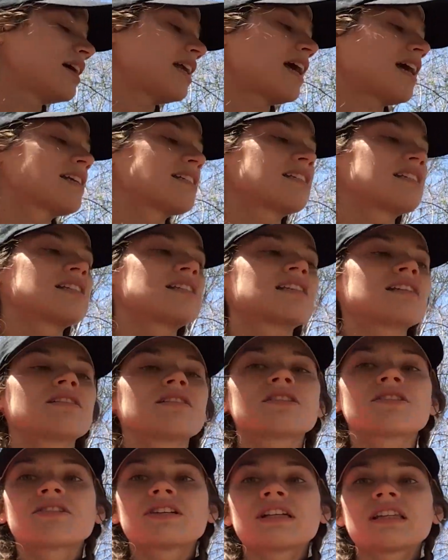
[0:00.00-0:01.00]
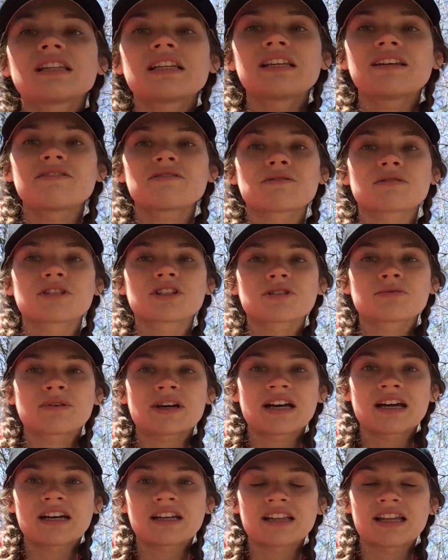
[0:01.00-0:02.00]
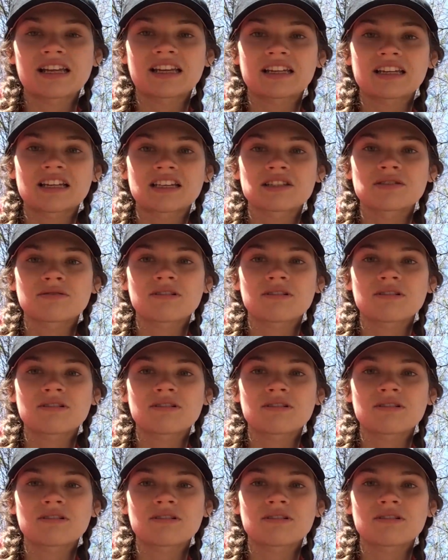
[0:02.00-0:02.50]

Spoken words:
It has these little green leaves, which is why I like it as